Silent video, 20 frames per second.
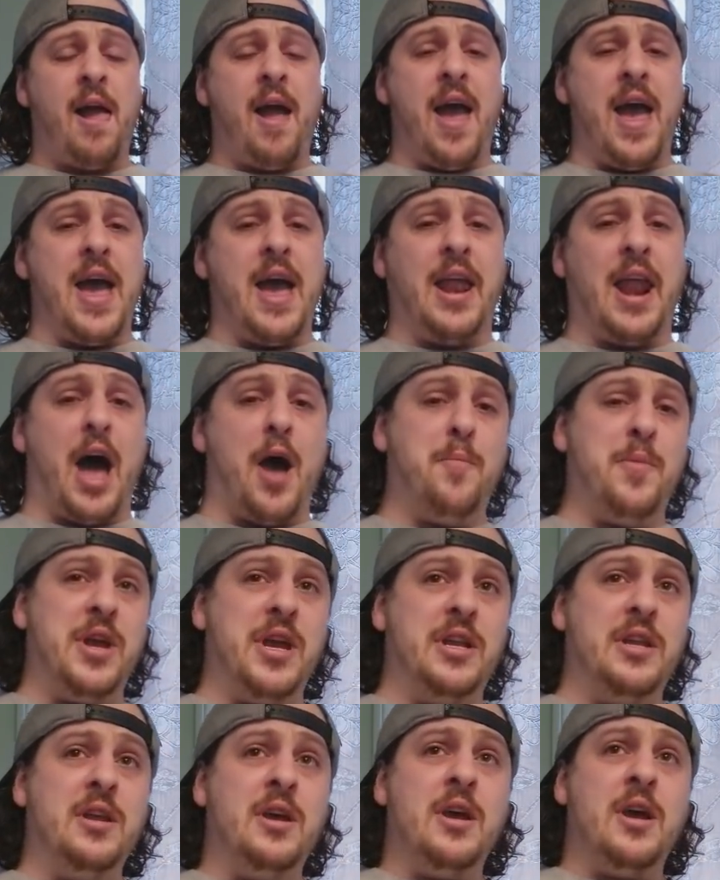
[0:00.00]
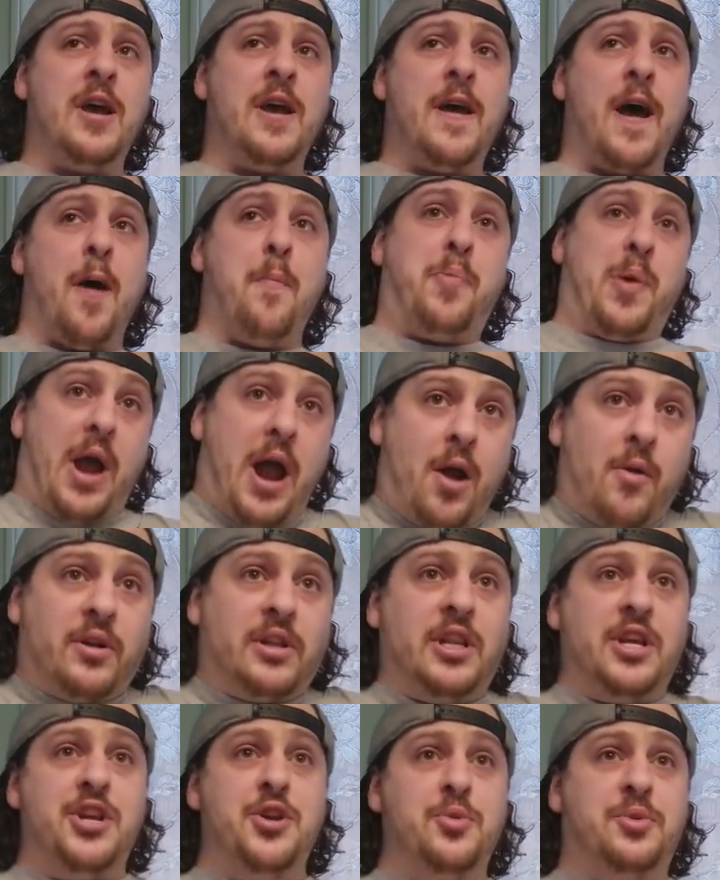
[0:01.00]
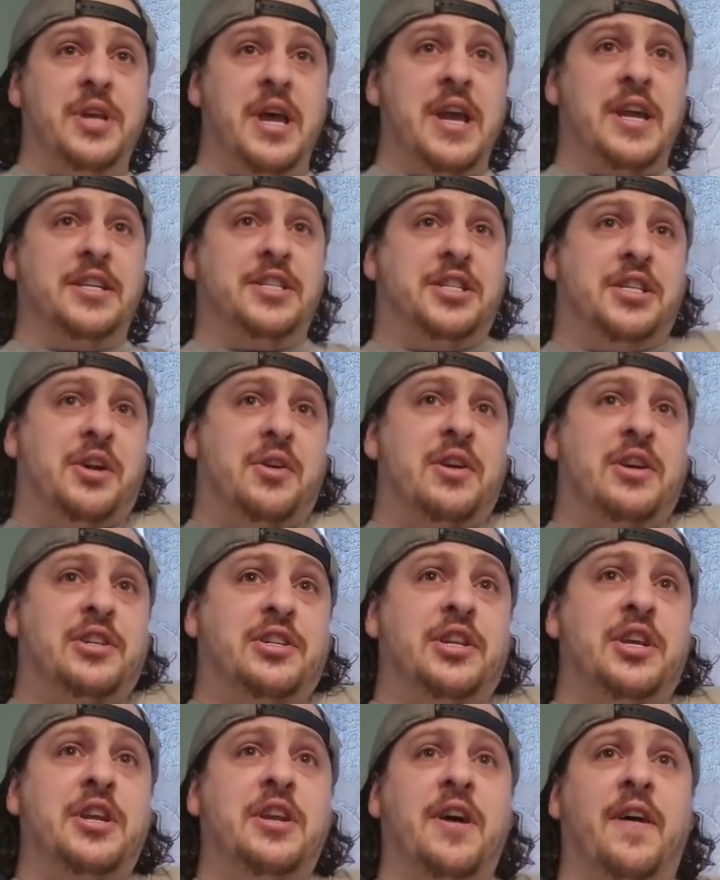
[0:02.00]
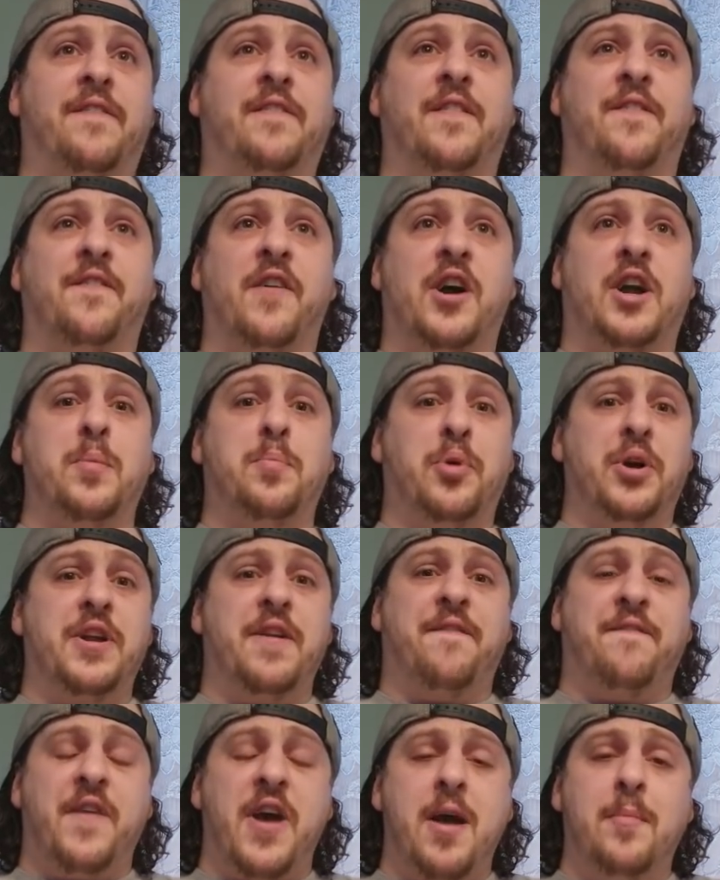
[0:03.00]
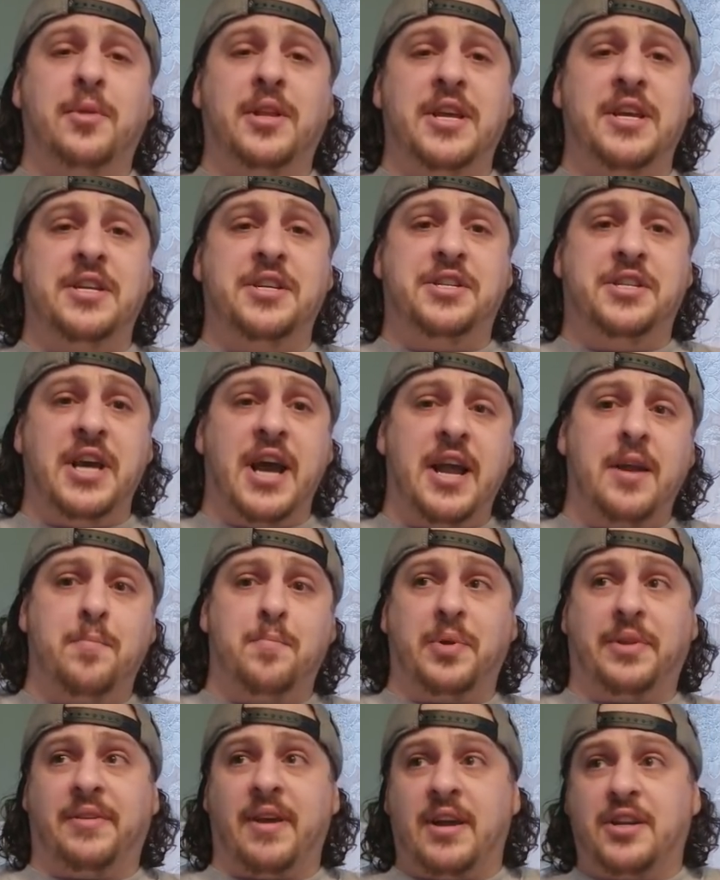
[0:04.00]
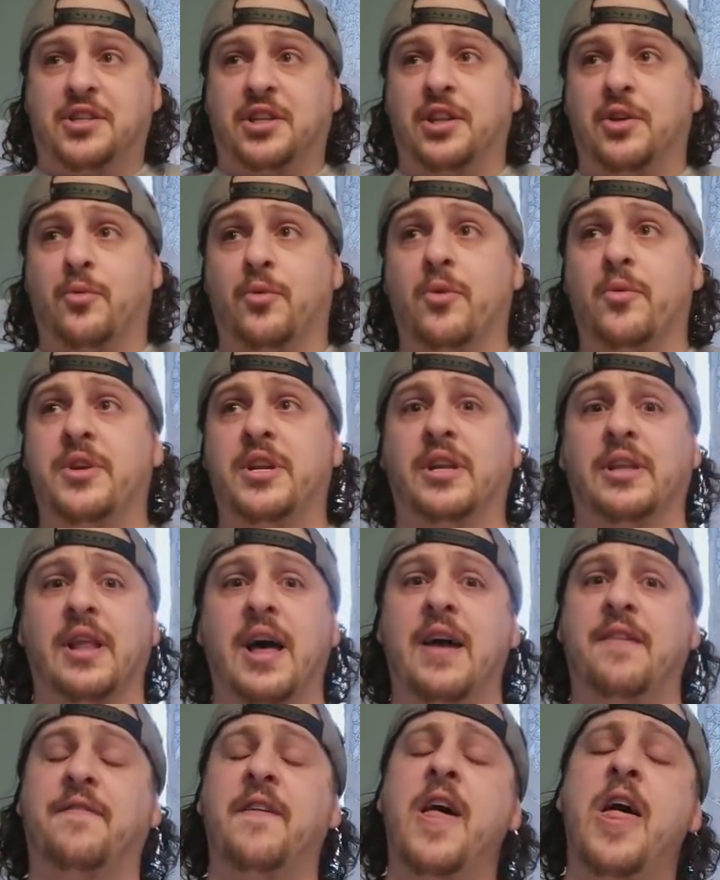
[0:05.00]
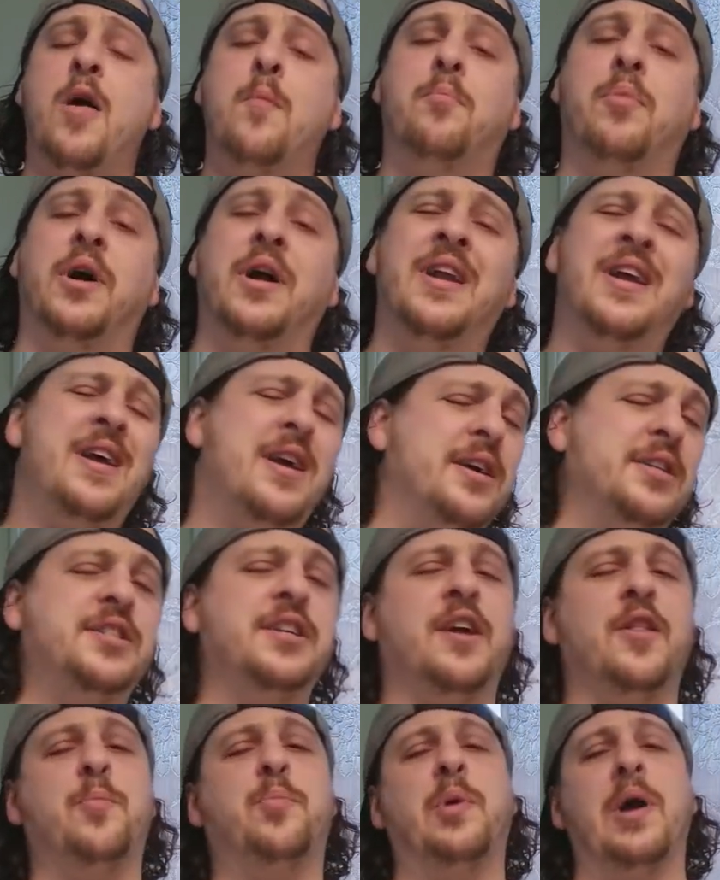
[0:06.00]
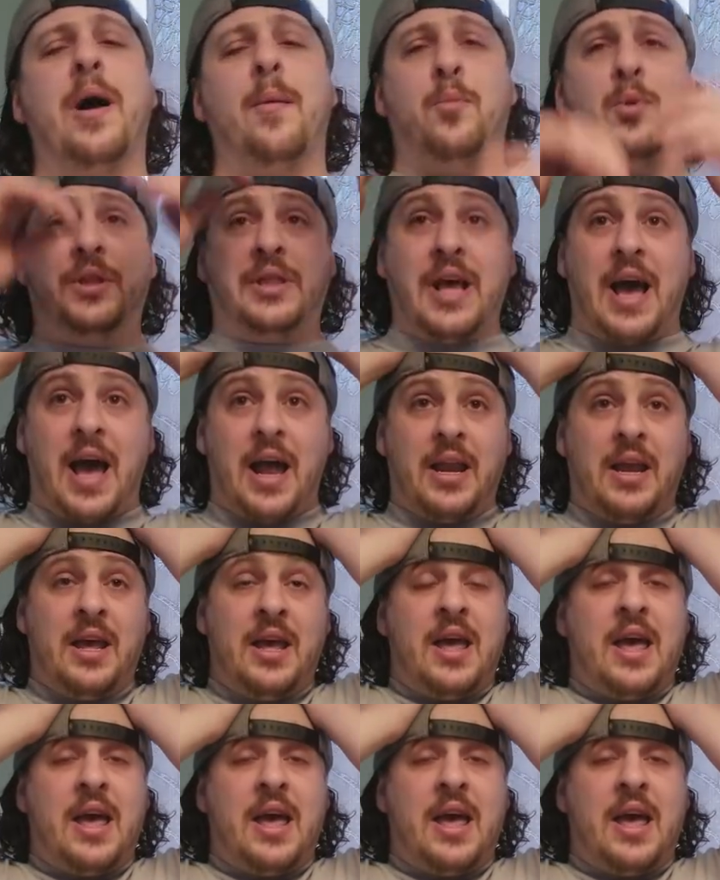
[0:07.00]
And I mean, apparently you take it seriously enough to fucking put your family in debt and potentially ruin your life. But here's the other problem with that.